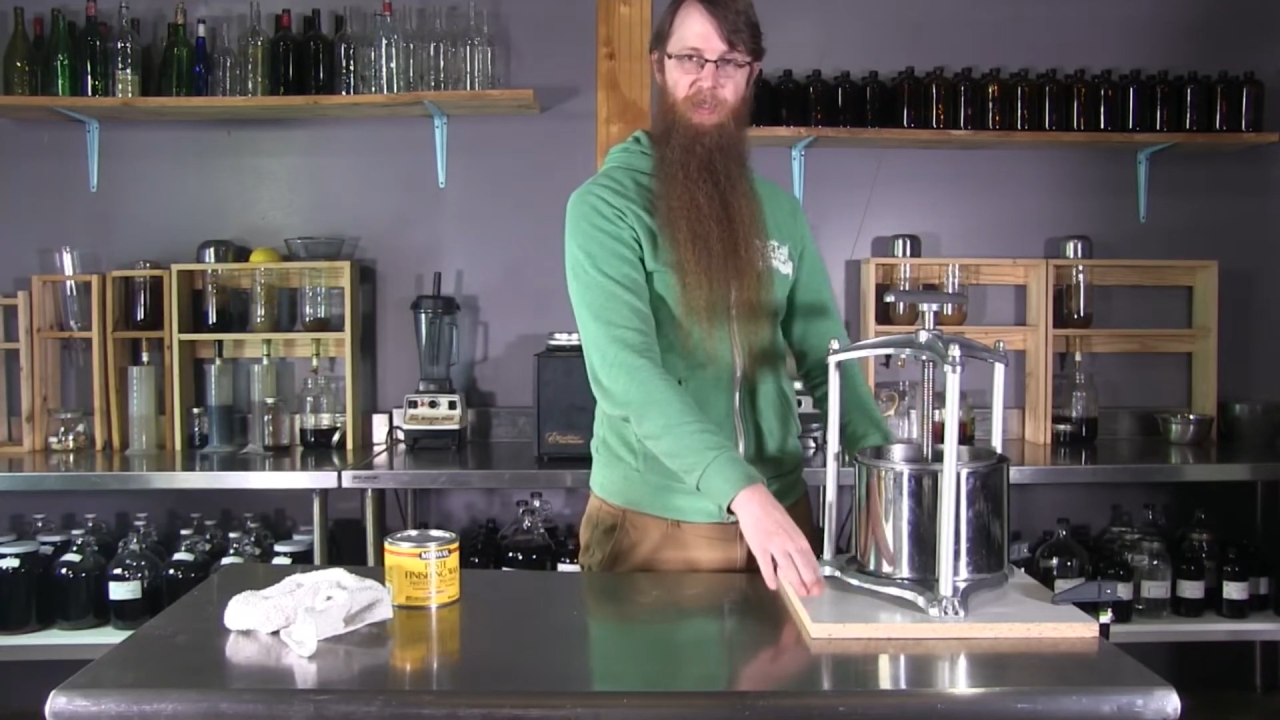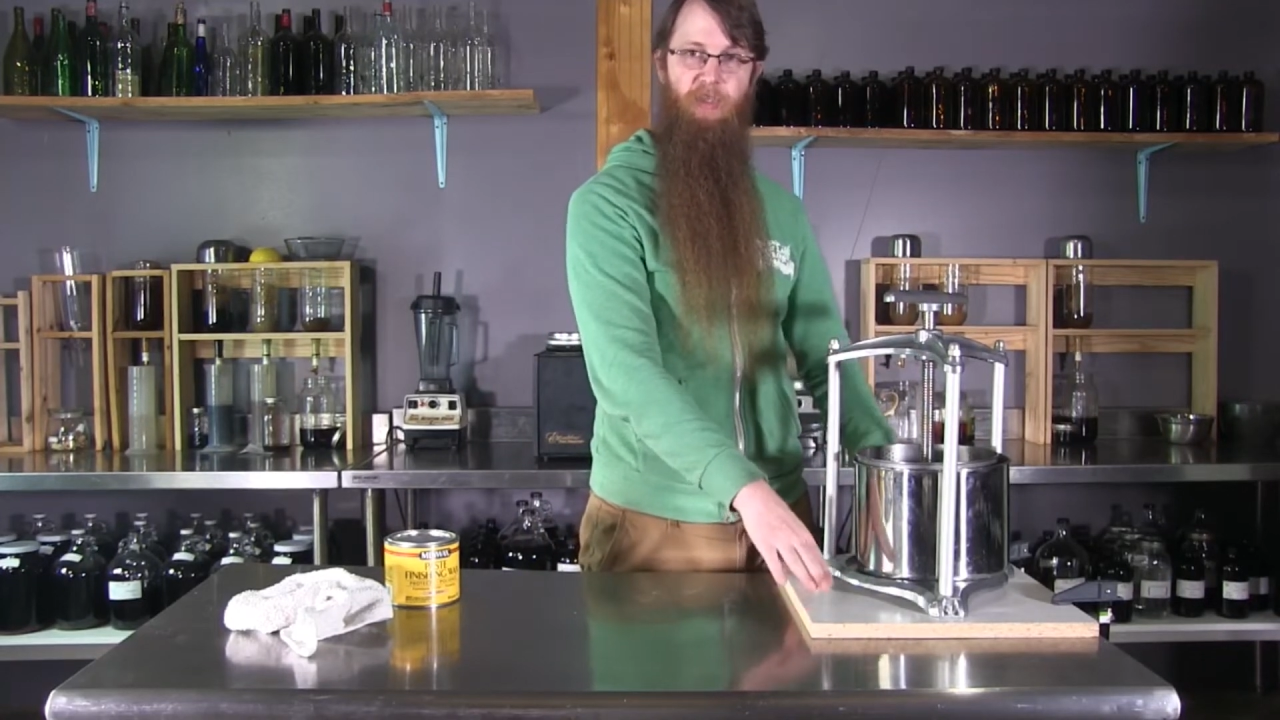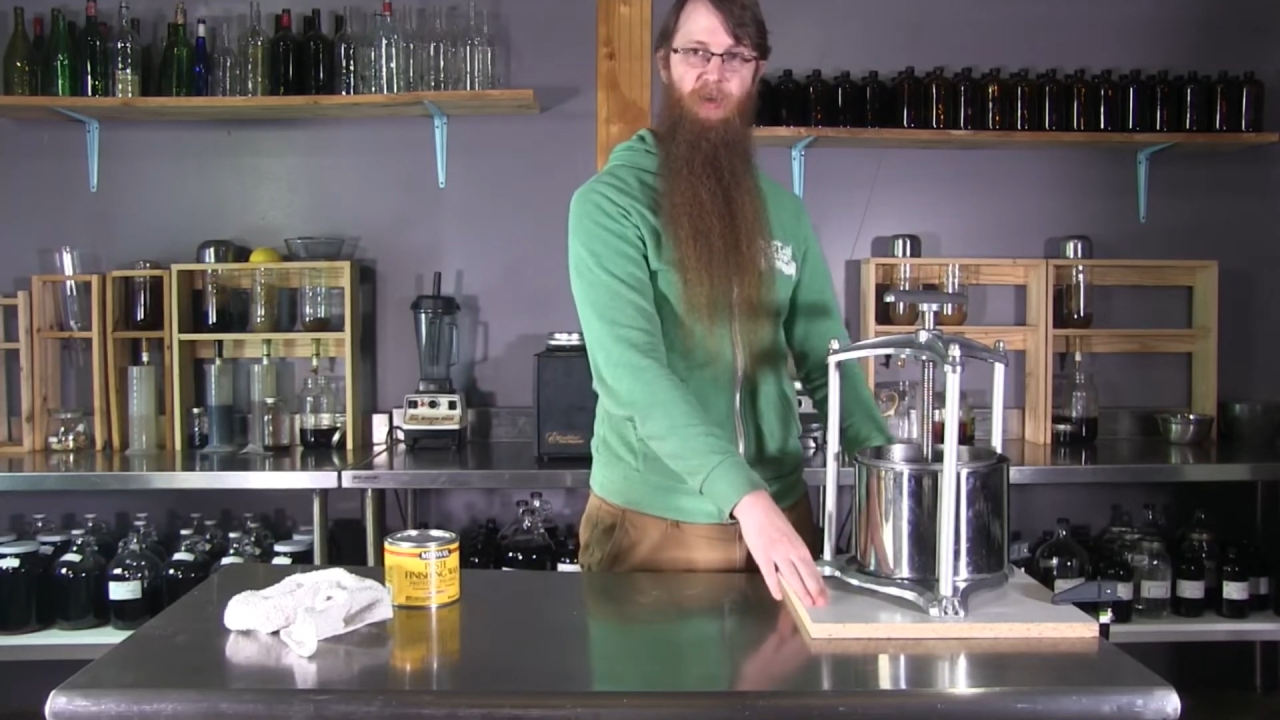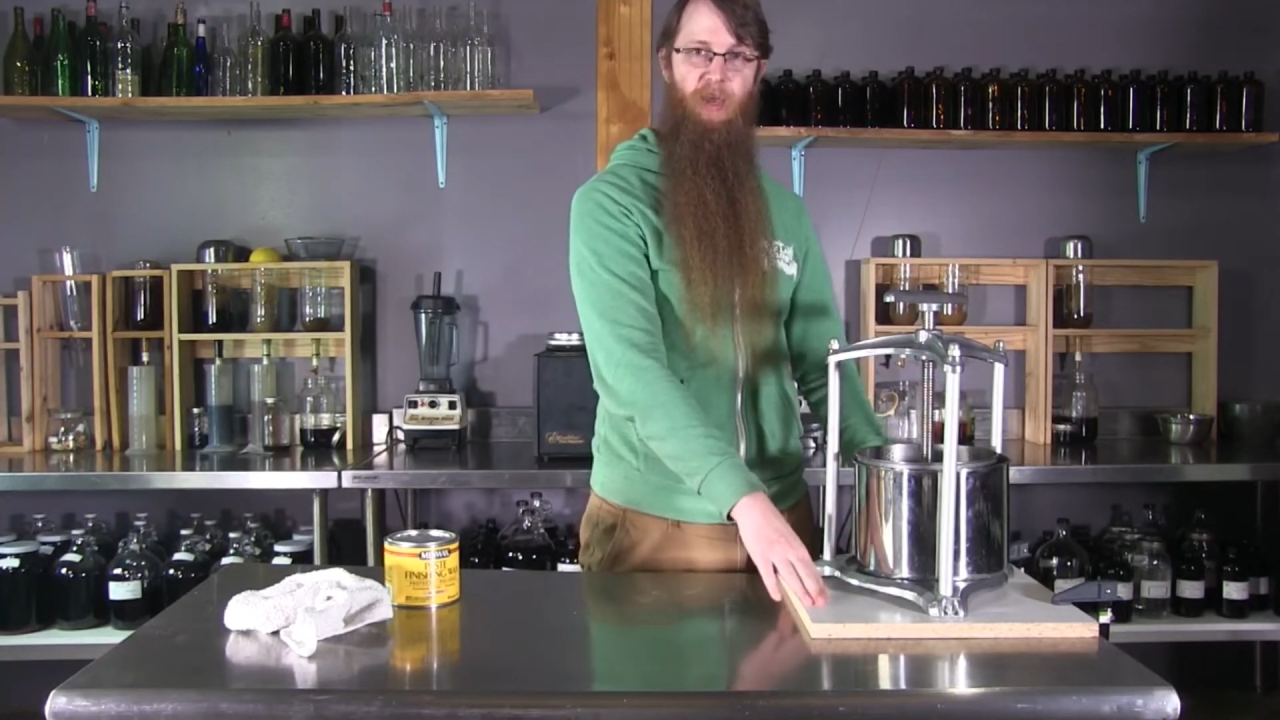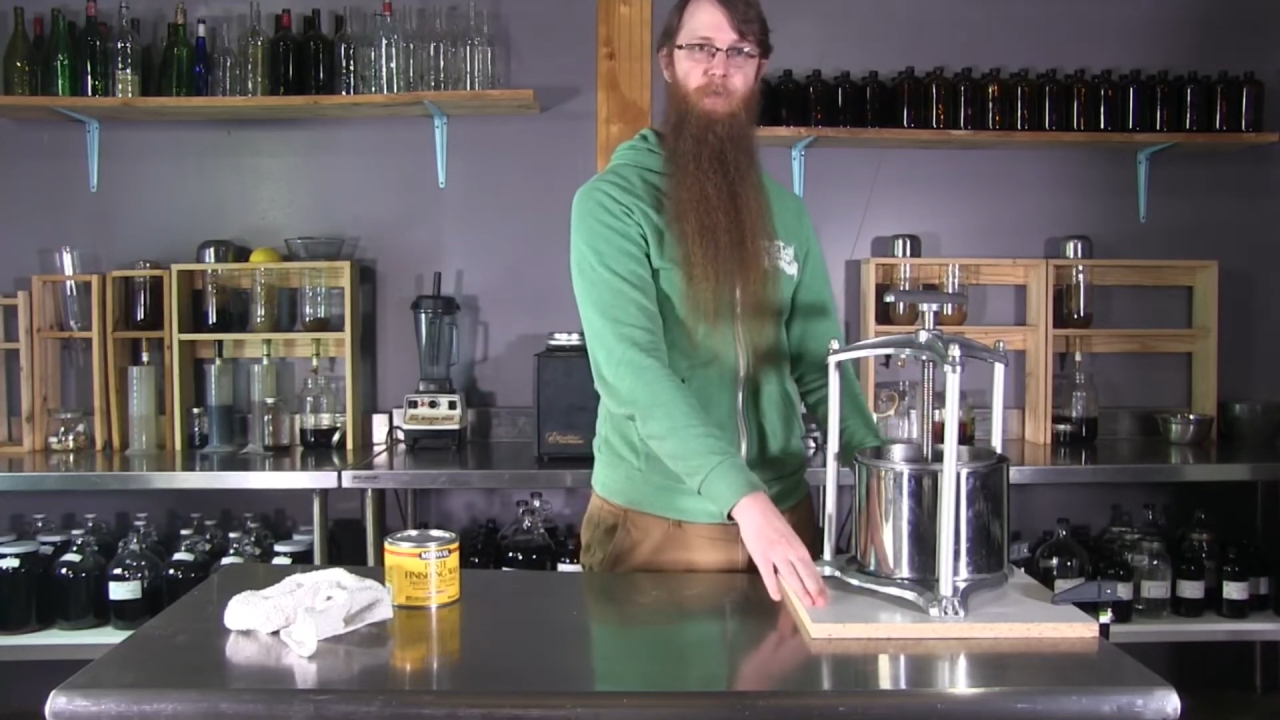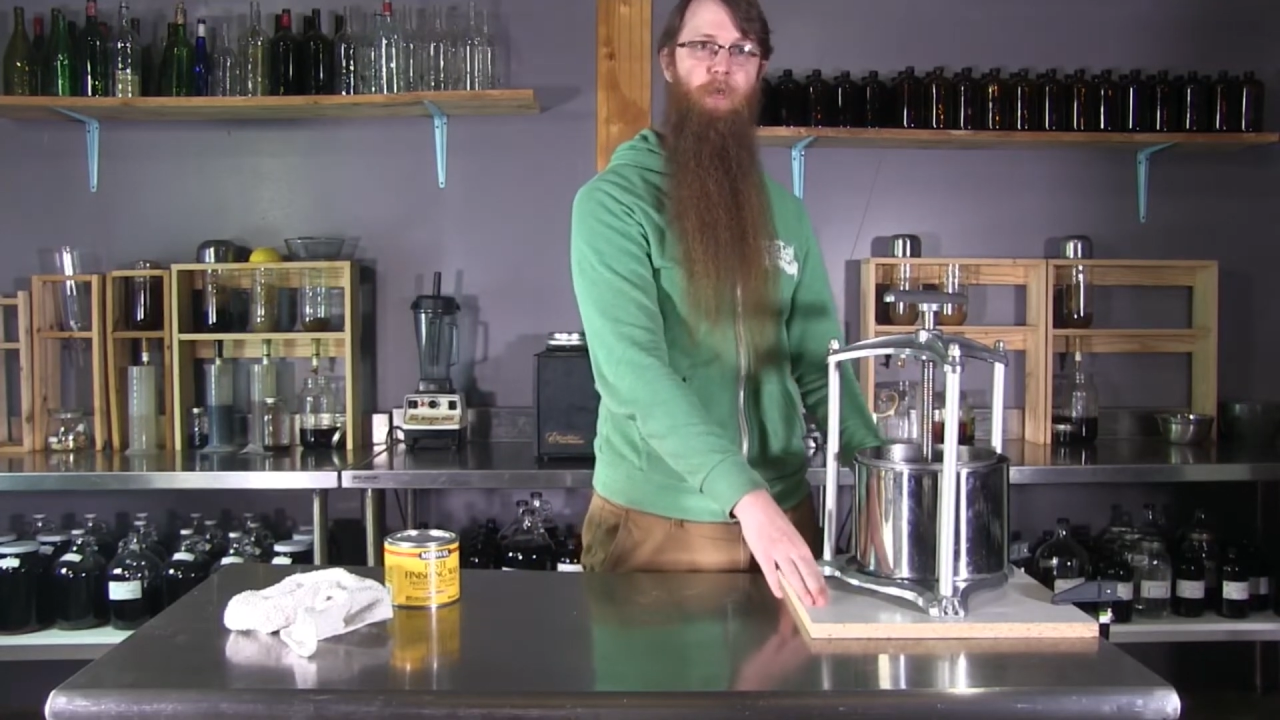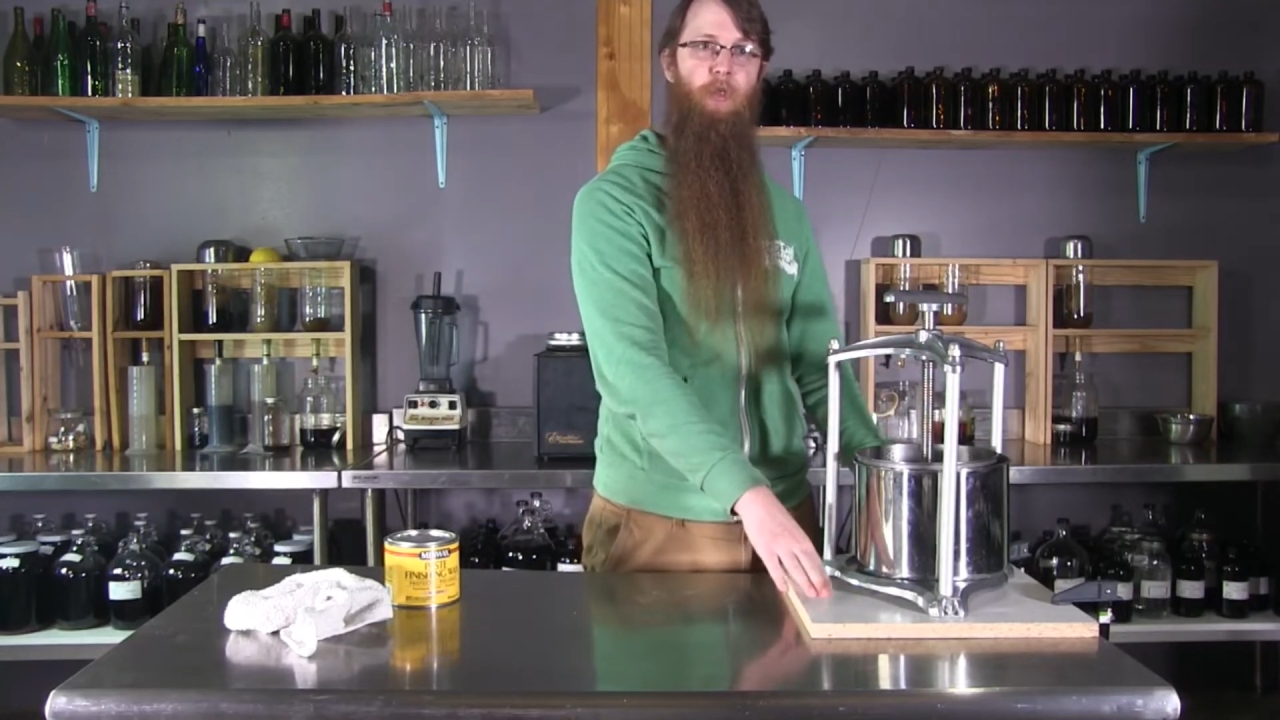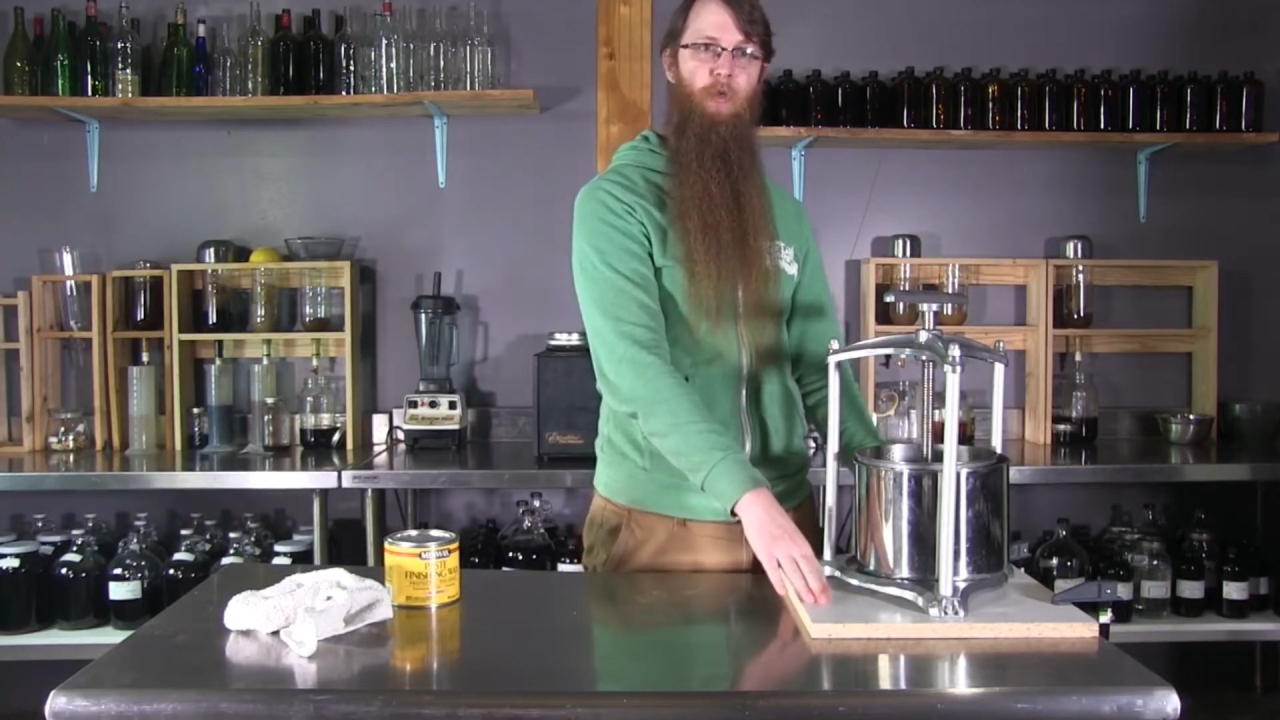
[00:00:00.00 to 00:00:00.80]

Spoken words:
clamp to